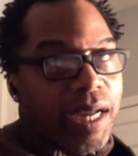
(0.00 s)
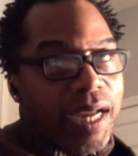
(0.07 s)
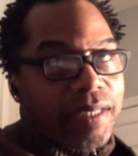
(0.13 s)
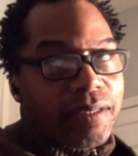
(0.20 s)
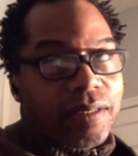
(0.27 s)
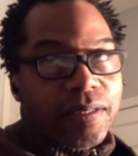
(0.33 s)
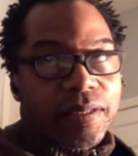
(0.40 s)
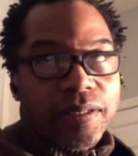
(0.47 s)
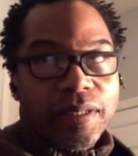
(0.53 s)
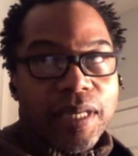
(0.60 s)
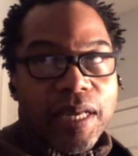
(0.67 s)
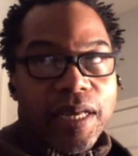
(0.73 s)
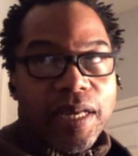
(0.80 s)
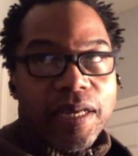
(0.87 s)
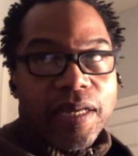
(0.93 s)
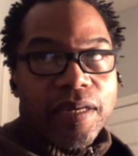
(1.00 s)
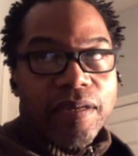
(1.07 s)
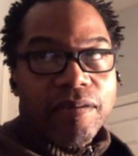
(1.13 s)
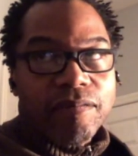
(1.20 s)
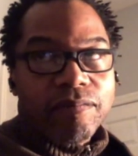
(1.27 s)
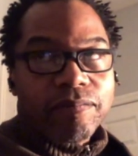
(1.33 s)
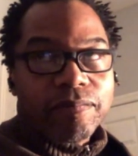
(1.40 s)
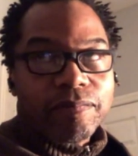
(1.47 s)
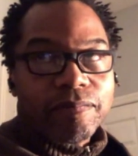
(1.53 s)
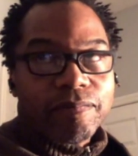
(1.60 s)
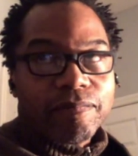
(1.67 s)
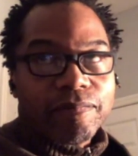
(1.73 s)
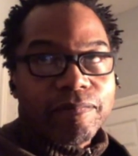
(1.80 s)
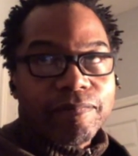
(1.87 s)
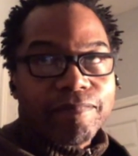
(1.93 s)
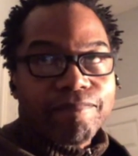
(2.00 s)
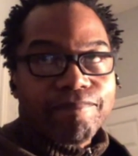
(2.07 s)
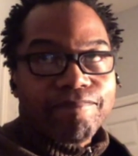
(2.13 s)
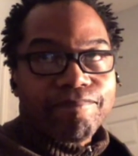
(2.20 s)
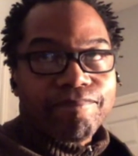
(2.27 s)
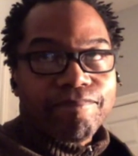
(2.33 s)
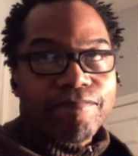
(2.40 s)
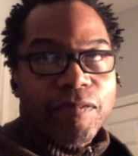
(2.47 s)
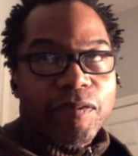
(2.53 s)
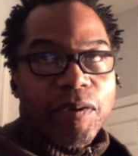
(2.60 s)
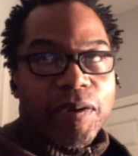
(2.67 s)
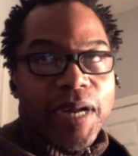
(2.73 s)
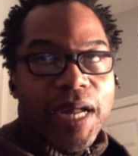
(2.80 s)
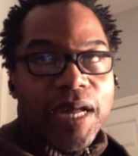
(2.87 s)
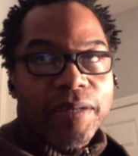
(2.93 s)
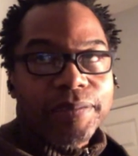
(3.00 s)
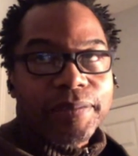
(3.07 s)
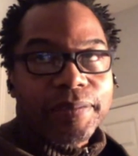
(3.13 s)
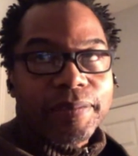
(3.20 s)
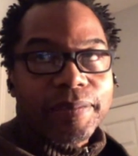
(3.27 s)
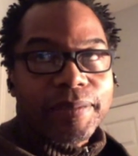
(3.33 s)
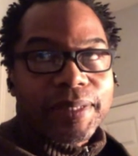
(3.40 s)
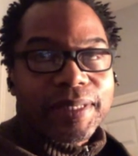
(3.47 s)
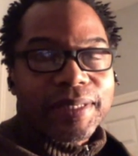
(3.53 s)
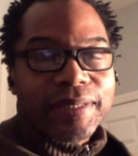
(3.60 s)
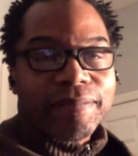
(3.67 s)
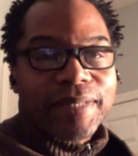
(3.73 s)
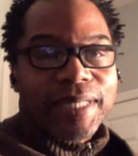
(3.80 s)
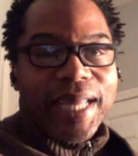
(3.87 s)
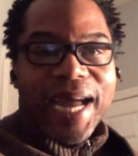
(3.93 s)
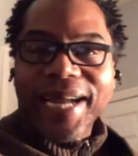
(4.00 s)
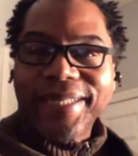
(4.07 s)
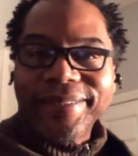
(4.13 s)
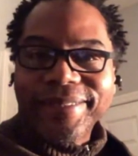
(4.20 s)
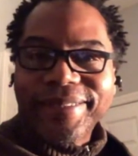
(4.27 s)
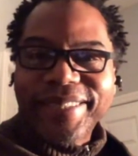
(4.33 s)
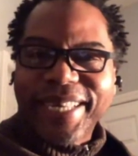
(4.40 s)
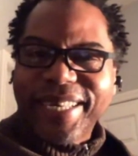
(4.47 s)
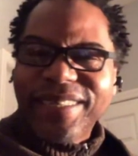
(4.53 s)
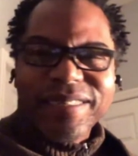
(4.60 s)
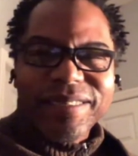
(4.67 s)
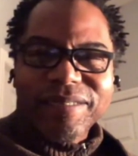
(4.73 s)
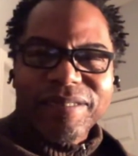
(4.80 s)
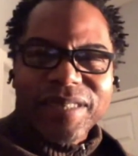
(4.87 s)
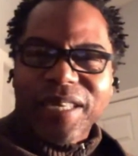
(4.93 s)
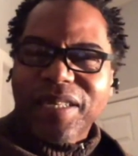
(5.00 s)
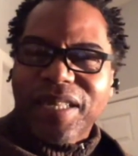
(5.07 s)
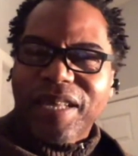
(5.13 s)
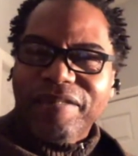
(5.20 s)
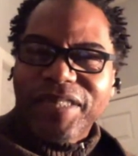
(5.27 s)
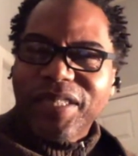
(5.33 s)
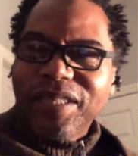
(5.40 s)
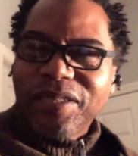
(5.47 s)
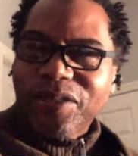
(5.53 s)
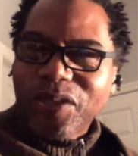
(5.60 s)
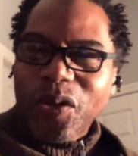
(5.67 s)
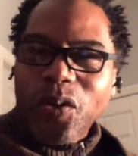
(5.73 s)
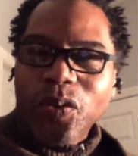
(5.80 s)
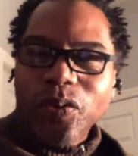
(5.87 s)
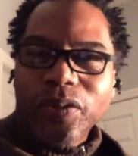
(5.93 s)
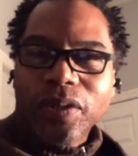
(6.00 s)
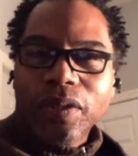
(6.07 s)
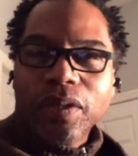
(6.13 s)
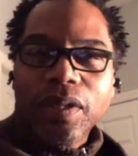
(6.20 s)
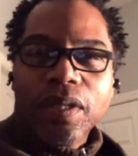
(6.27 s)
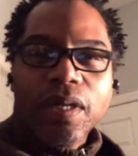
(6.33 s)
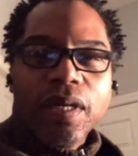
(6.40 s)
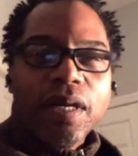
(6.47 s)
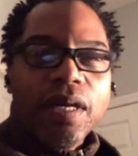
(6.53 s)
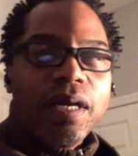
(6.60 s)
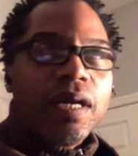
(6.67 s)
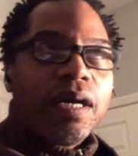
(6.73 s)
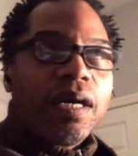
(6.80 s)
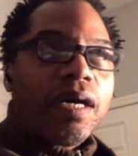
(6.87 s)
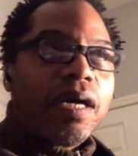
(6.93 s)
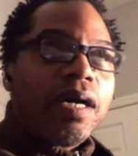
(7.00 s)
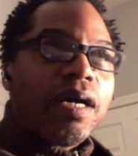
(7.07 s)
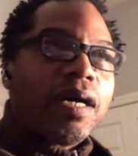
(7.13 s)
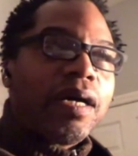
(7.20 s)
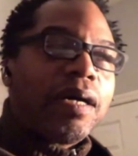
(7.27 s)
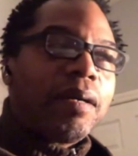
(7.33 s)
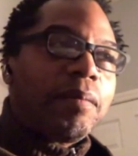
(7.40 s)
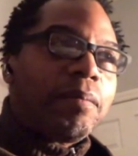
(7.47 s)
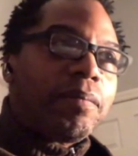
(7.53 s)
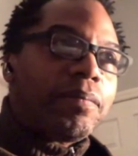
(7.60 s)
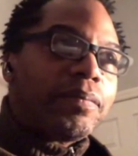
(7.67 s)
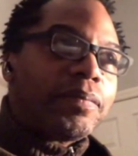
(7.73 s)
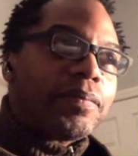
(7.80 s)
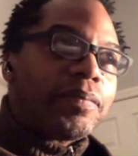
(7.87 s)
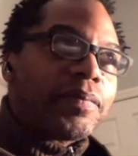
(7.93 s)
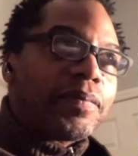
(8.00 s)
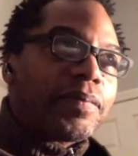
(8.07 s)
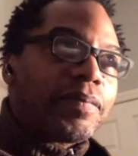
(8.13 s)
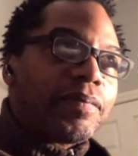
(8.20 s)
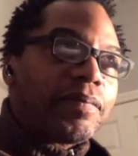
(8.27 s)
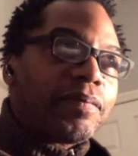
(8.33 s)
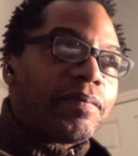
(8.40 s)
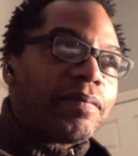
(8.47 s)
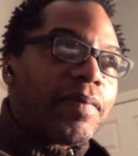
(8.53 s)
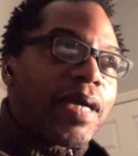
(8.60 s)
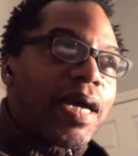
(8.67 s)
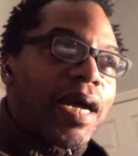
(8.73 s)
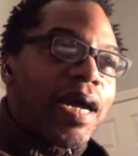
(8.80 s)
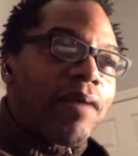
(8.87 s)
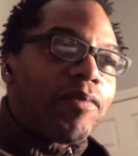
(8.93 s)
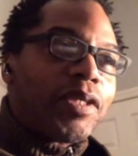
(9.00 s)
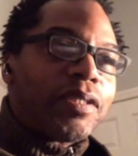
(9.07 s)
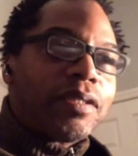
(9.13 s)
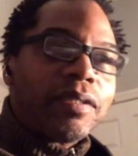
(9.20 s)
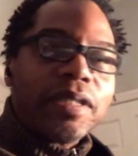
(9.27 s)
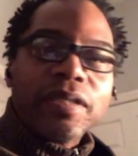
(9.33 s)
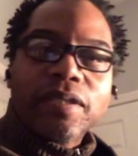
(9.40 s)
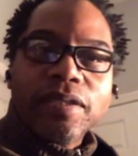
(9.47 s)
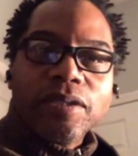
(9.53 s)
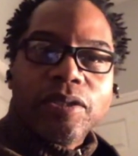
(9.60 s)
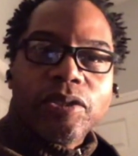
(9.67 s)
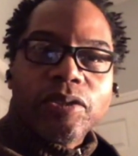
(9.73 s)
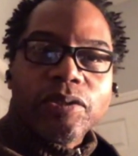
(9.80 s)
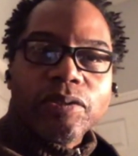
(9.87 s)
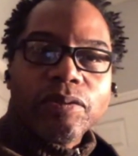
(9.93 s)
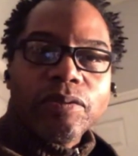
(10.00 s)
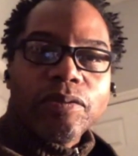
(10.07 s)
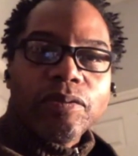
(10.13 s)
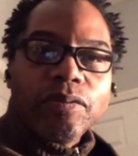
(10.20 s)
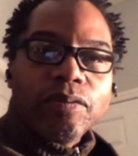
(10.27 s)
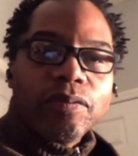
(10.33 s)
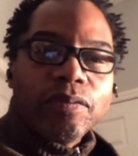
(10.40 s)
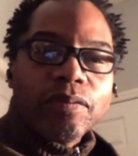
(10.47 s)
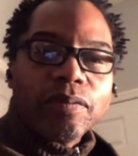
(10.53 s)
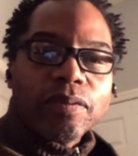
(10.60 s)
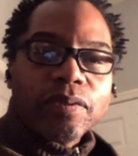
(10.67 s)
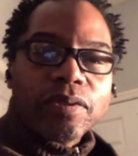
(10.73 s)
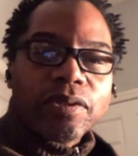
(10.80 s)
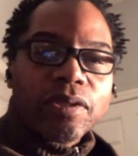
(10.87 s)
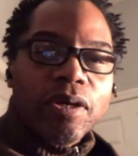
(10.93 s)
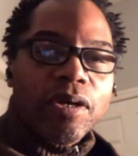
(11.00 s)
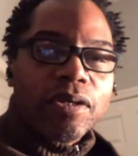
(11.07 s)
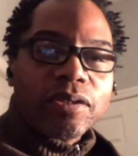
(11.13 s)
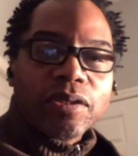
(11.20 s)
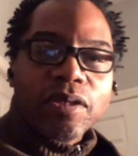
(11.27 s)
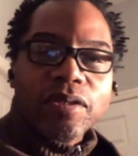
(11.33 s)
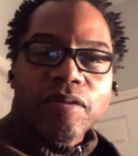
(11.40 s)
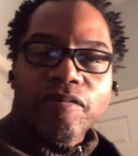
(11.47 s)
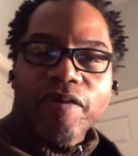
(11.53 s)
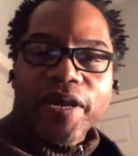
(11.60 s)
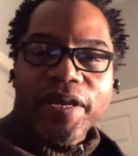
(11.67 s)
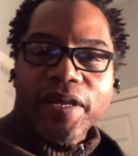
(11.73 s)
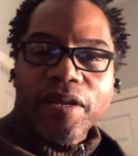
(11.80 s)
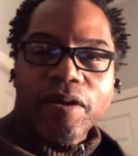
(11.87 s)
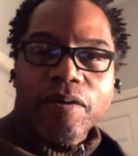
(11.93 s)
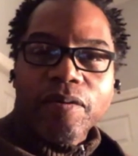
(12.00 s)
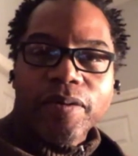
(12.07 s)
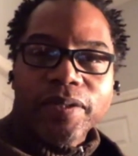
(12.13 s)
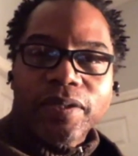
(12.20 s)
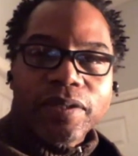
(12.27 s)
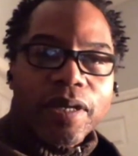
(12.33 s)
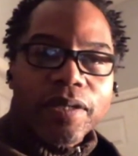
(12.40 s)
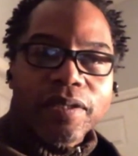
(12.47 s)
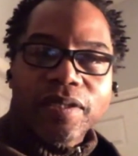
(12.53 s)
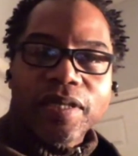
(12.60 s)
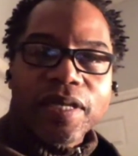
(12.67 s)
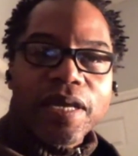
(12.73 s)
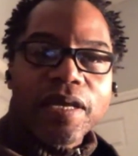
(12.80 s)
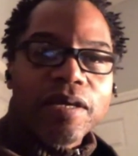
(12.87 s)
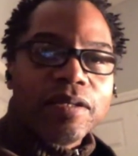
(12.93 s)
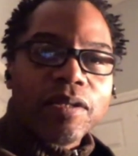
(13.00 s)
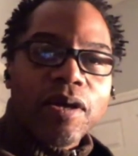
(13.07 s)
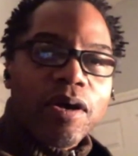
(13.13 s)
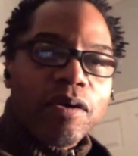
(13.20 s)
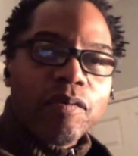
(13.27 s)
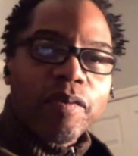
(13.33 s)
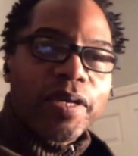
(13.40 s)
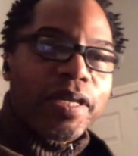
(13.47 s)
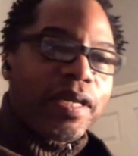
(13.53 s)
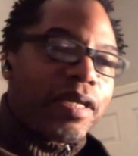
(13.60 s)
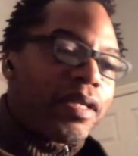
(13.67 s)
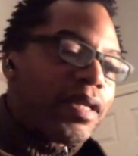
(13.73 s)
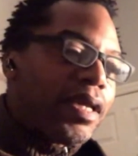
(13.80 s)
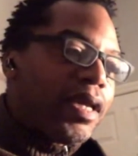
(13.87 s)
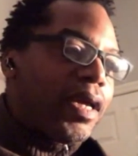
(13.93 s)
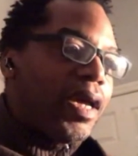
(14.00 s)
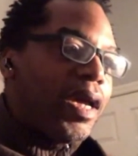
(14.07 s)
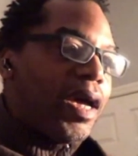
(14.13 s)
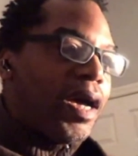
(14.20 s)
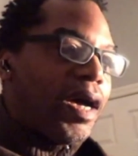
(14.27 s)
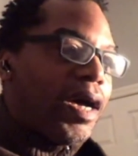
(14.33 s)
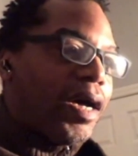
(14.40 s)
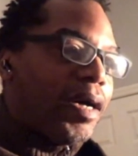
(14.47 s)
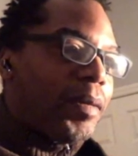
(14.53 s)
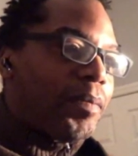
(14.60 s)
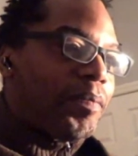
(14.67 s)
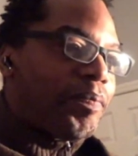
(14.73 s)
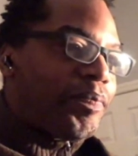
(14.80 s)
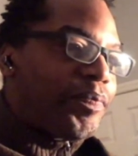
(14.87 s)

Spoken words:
I'd say around 11 years old. Um, I would listen to songs on the radio and start singing along with it. Um,